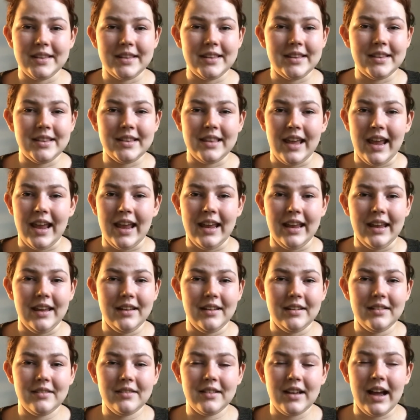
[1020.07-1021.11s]
They
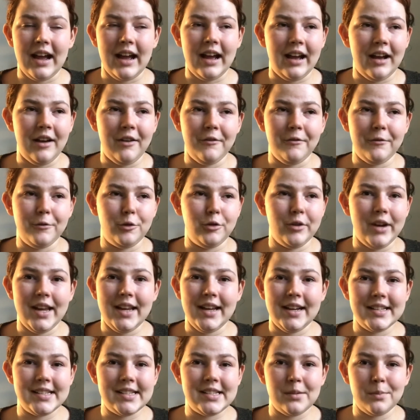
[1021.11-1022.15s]
have great
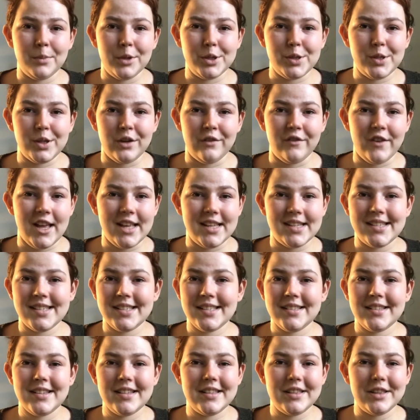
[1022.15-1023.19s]
customer
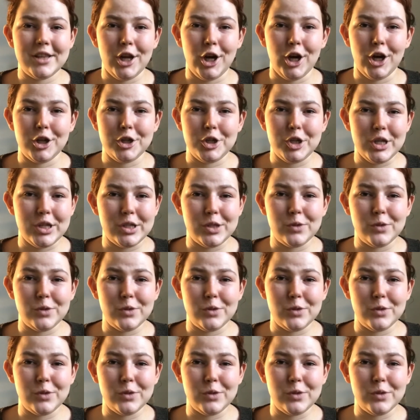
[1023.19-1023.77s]
service. They're just